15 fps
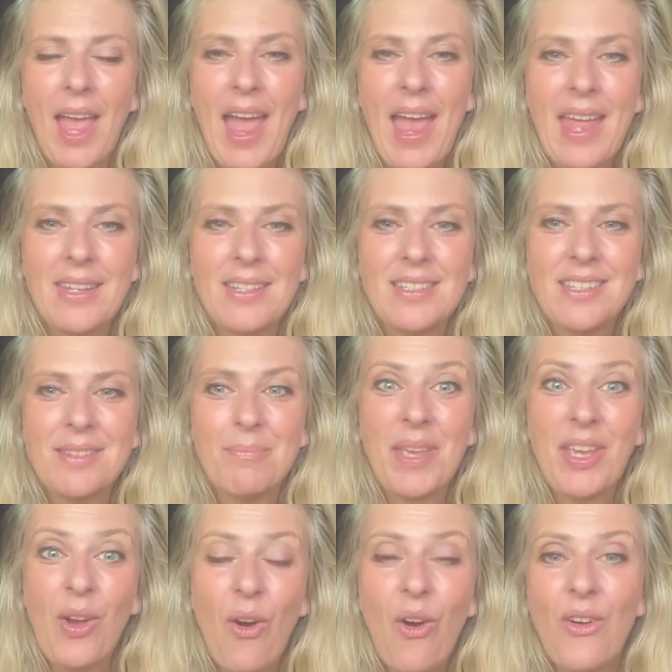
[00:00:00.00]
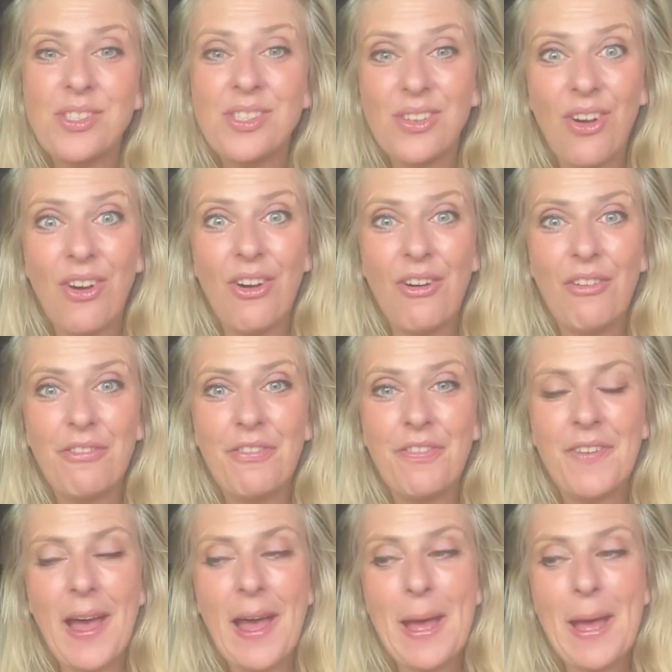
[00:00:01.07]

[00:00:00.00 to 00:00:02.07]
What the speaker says: And because of